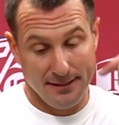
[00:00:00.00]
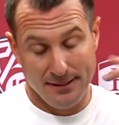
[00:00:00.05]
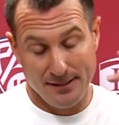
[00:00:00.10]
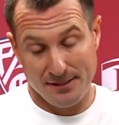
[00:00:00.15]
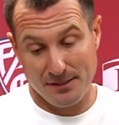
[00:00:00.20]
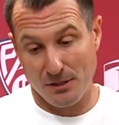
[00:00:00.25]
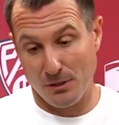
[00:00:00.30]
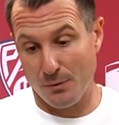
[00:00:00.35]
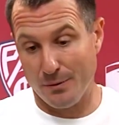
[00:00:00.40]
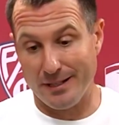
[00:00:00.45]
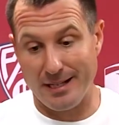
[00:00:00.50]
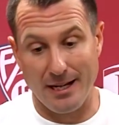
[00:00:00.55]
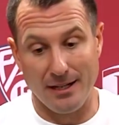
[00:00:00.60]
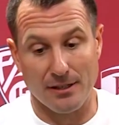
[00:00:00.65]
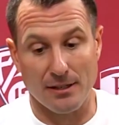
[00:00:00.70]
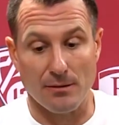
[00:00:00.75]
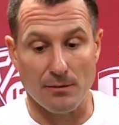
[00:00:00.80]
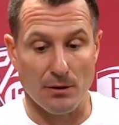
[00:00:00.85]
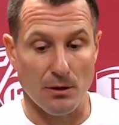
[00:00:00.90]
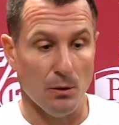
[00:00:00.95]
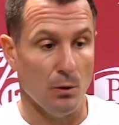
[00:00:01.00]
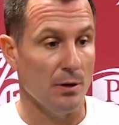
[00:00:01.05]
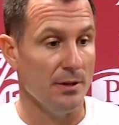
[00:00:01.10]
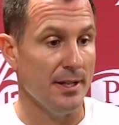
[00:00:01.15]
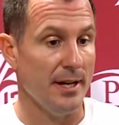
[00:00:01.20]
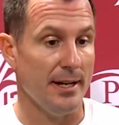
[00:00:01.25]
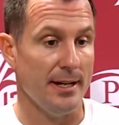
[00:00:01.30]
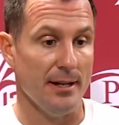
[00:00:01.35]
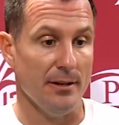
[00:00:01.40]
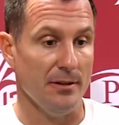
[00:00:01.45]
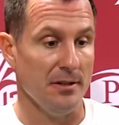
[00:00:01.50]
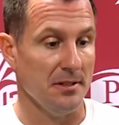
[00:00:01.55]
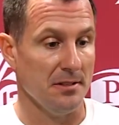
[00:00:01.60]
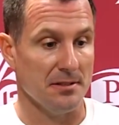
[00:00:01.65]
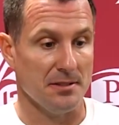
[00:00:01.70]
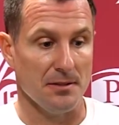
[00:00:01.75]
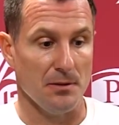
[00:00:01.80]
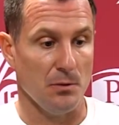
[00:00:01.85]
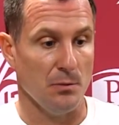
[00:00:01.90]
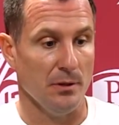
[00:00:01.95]
So we got to grow in that area.
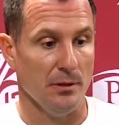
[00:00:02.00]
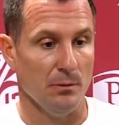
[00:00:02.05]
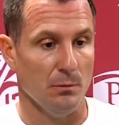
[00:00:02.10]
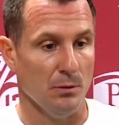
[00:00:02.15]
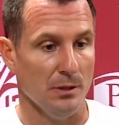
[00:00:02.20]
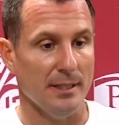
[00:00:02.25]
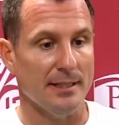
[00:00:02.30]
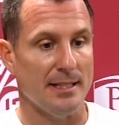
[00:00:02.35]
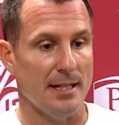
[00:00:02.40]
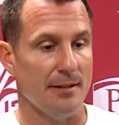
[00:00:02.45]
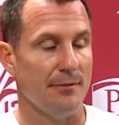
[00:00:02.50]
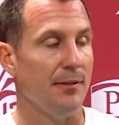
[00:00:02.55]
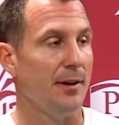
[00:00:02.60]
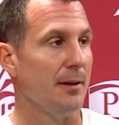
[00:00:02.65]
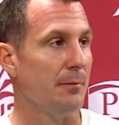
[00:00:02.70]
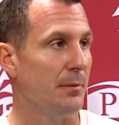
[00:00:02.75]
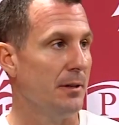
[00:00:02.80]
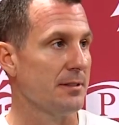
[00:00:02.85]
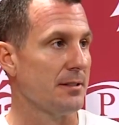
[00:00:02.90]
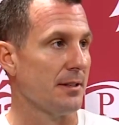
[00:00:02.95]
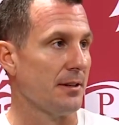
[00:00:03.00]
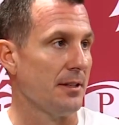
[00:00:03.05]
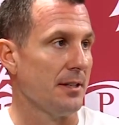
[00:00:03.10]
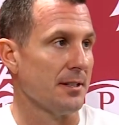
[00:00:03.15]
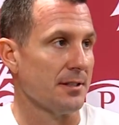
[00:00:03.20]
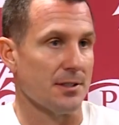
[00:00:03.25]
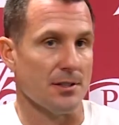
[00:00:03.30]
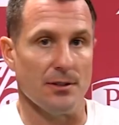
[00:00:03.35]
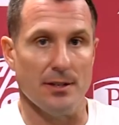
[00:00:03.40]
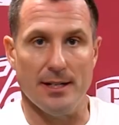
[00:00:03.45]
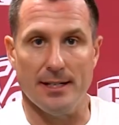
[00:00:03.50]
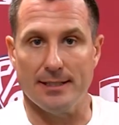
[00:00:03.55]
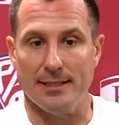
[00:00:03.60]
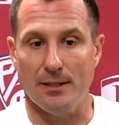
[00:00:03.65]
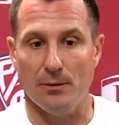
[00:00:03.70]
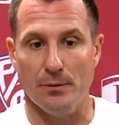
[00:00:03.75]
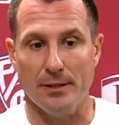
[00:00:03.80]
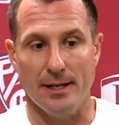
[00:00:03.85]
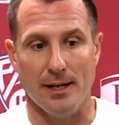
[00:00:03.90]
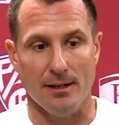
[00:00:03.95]
So we'll identify a bunch of things, Greg,
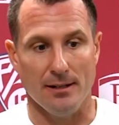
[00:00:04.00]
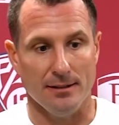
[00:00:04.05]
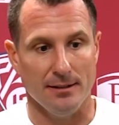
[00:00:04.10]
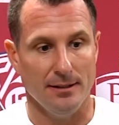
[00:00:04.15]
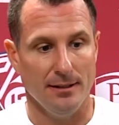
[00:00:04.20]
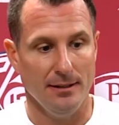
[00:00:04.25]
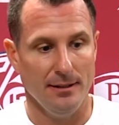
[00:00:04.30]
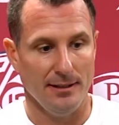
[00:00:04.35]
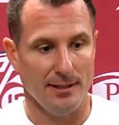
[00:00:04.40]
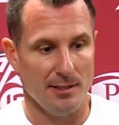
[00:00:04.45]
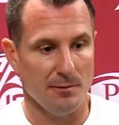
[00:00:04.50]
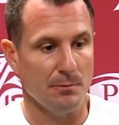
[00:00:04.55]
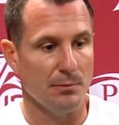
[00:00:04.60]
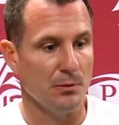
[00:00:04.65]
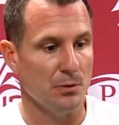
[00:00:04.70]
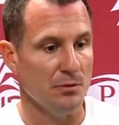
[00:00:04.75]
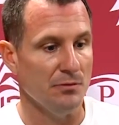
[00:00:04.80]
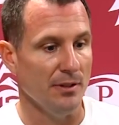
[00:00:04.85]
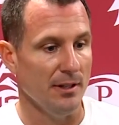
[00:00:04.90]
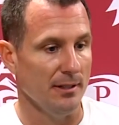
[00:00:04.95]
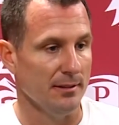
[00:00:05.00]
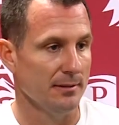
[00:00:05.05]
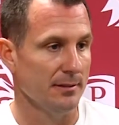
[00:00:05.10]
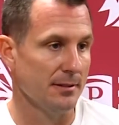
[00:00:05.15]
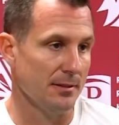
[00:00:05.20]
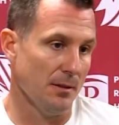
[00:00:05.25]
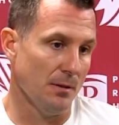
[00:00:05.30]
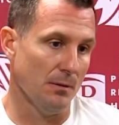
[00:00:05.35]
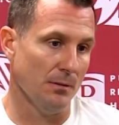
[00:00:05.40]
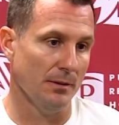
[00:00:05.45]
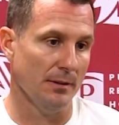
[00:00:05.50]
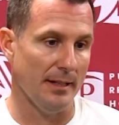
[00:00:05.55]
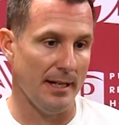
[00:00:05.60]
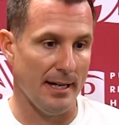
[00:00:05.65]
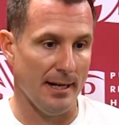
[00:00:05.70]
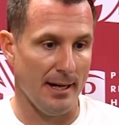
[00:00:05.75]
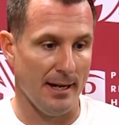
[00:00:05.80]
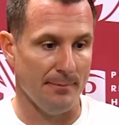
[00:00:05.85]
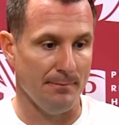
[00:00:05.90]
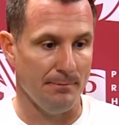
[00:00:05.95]
that we got to improve on. So
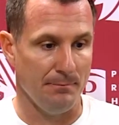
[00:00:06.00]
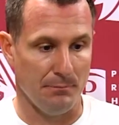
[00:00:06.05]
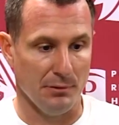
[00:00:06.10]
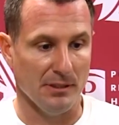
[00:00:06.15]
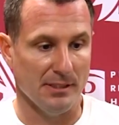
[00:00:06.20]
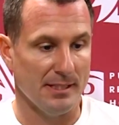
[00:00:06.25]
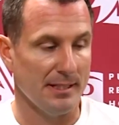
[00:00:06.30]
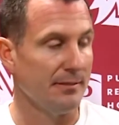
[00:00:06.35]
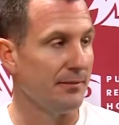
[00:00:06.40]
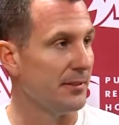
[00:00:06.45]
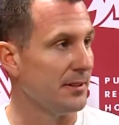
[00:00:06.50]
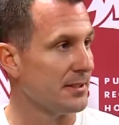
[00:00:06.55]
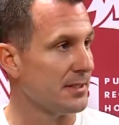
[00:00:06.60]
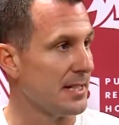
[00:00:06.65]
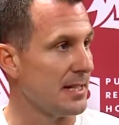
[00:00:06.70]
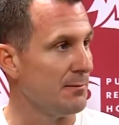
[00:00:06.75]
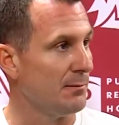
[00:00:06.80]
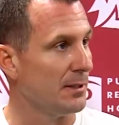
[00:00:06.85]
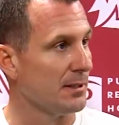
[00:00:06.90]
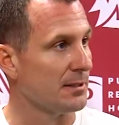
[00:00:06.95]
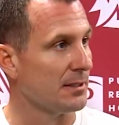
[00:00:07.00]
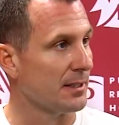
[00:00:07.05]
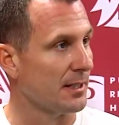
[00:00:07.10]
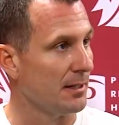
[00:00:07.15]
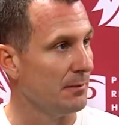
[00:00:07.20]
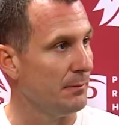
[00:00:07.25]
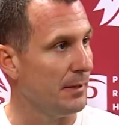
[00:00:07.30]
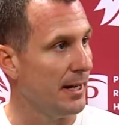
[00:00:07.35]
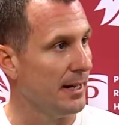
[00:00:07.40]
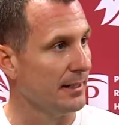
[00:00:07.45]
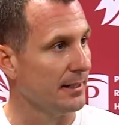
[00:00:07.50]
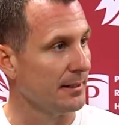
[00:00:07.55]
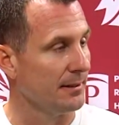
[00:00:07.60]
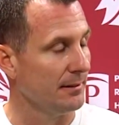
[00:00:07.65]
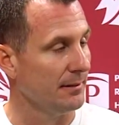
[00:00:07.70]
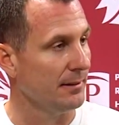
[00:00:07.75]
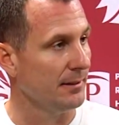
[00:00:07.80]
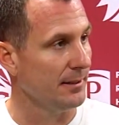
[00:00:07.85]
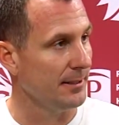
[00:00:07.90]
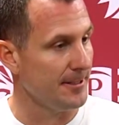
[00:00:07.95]
I believe this team wants to come back
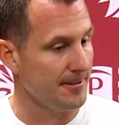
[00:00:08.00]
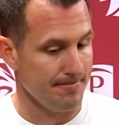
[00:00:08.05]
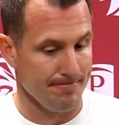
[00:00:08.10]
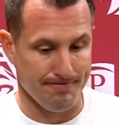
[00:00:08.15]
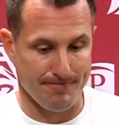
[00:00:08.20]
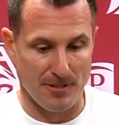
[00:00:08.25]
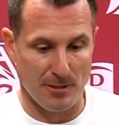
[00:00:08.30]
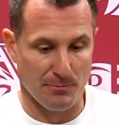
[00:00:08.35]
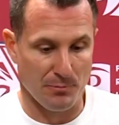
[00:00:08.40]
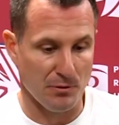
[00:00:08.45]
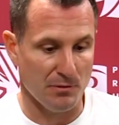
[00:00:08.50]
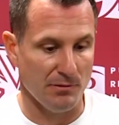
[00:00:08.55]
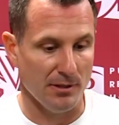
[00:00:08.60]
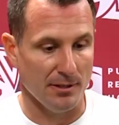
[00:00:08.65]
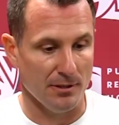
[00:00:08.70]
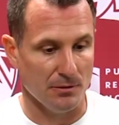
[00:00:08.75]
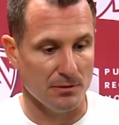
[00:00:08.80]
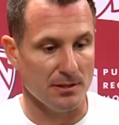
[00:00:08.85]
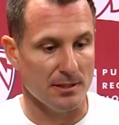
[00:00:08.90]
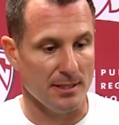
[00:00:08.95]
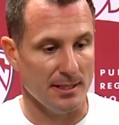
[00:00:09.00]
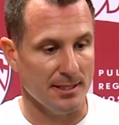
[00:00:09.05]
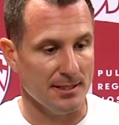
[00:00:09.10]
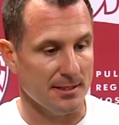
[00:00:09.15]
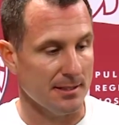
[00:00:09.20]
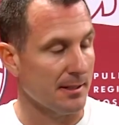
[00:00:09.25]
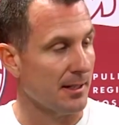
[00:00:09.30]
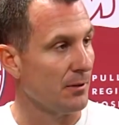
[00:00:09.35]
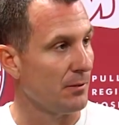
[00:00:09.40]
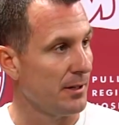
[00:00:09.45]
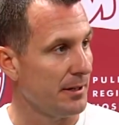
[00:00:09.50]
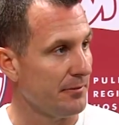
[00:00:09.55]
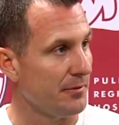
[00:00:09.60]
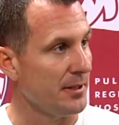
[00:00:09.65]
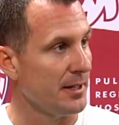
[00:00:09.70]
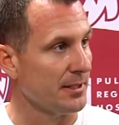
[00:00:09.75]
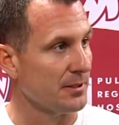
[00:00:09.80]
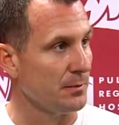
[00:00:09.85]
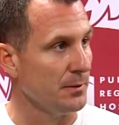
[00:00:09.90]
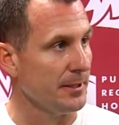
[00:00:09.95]
and improve on those things and get ready for
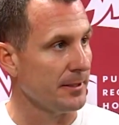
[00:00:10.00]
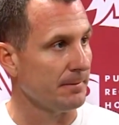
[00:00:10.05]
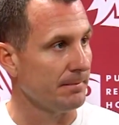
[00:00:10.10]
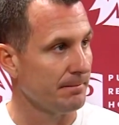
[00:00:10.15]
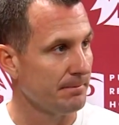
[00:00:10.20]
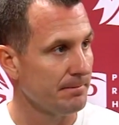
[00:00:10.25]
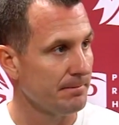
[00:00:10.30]
next week.